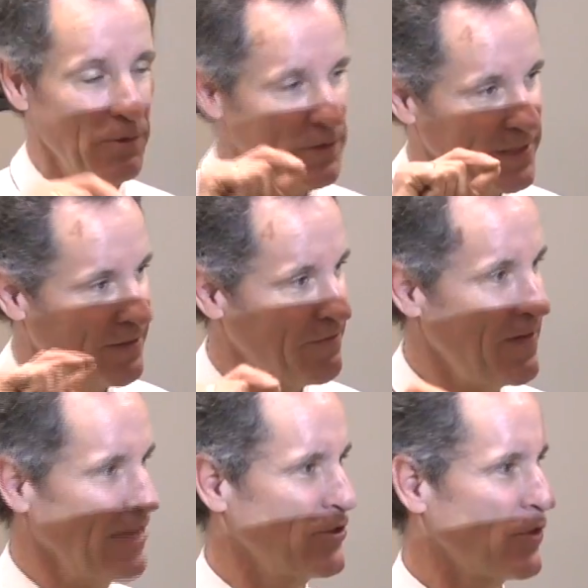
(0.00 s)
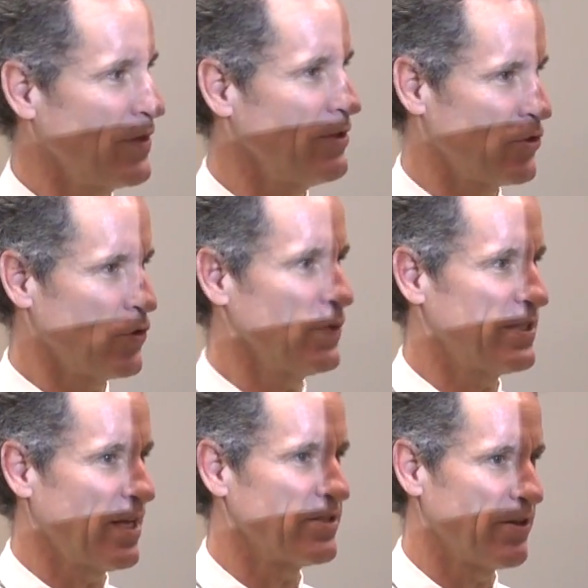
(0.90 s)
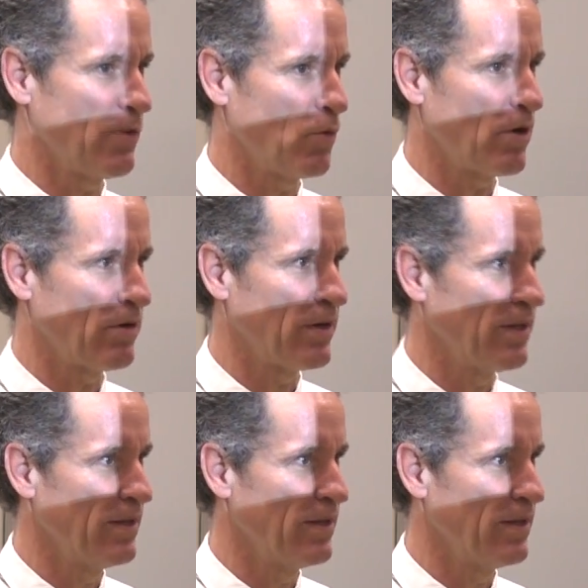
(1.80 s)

was an investor in the truest sense of the word.